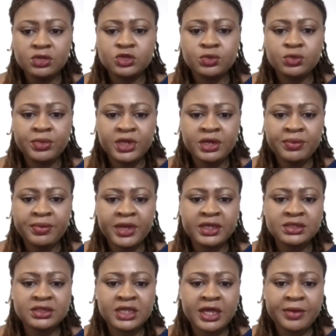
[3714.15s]
to
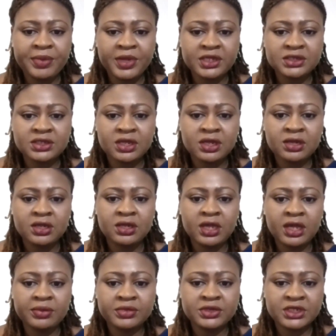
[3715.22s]
minimize their personal
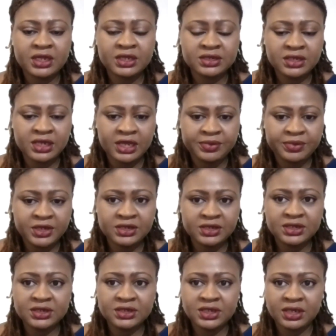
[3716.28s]
income tax
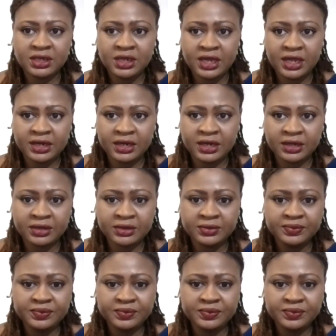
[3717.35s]
liabilities in Ghana?